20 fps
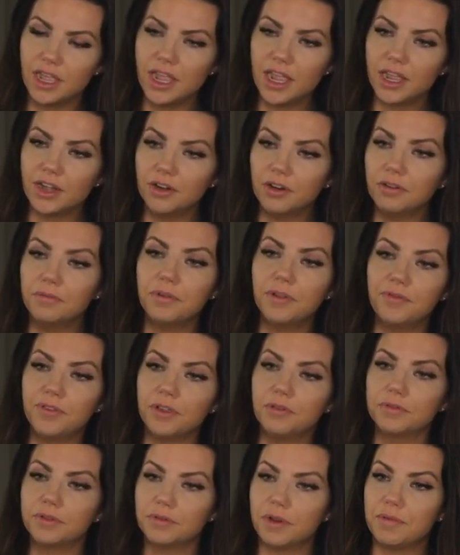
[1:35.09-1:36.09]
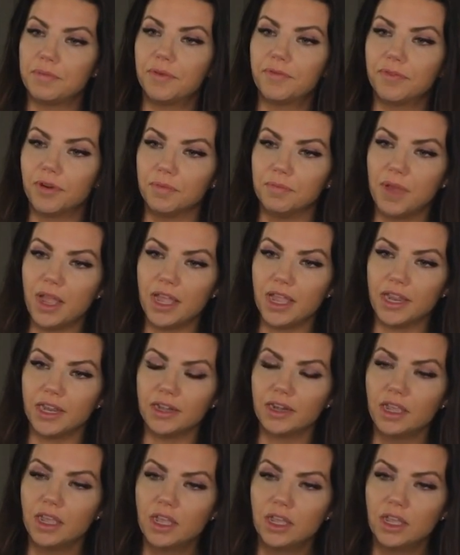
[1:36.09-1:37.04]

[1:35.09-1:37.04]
and her review was right before mine.